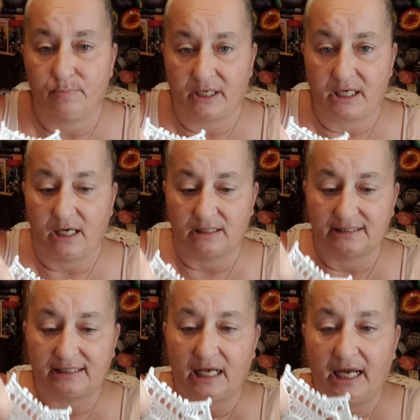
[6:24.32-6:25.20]

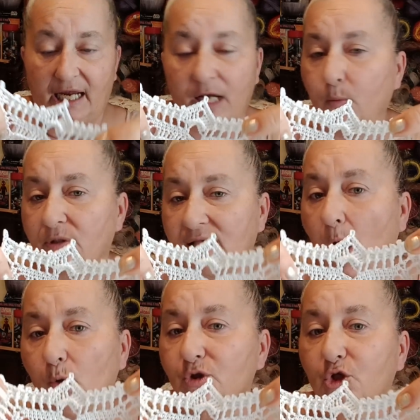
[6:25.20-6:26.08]
because it was
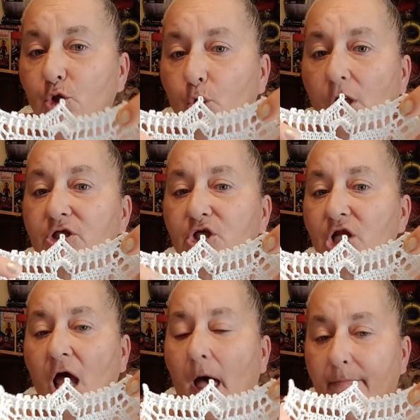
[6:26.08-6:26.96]
all scrunched
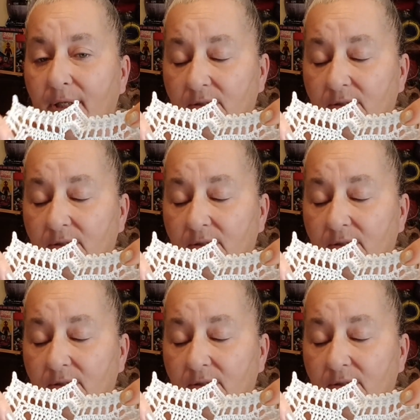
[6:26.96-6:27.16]
up.